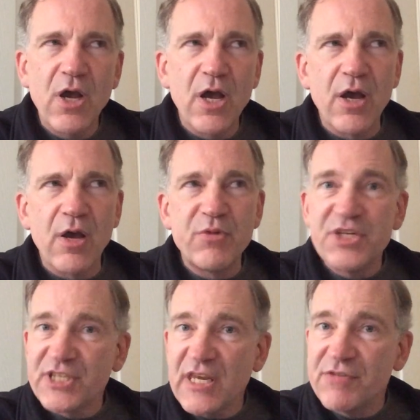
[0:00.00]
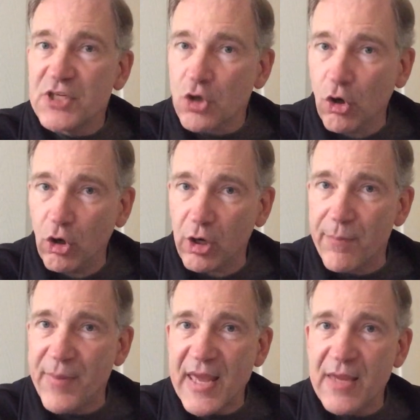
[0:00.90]
received his
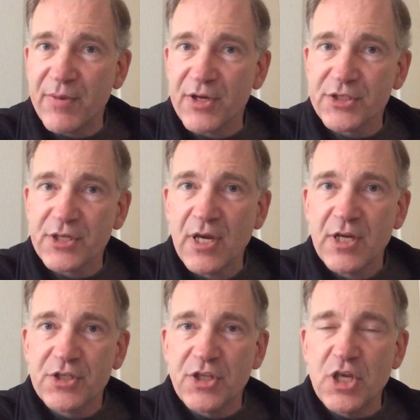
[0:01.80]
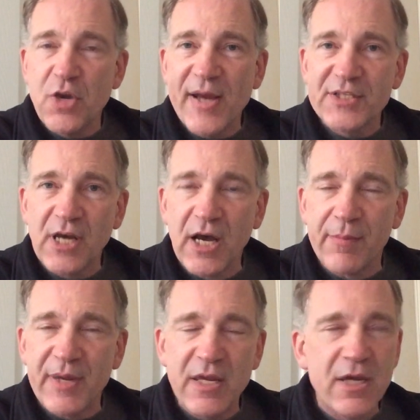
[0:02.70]
call-up papers to the US
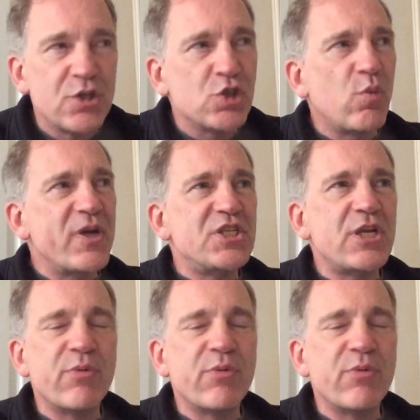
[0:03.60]
Army, to which he